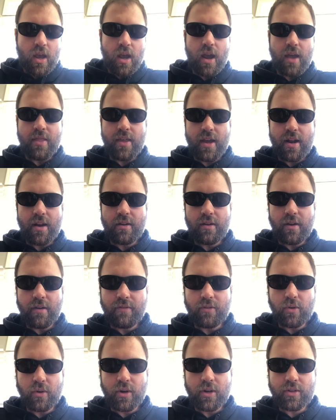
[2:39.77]
And then, of
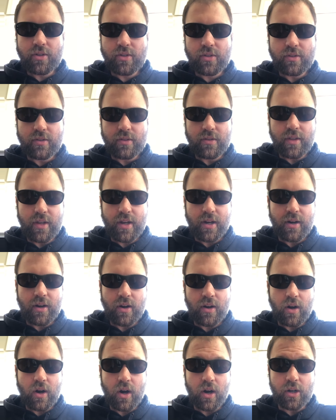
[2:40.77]
course, there
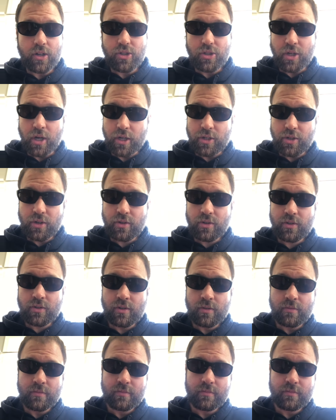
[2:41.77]
are judgers,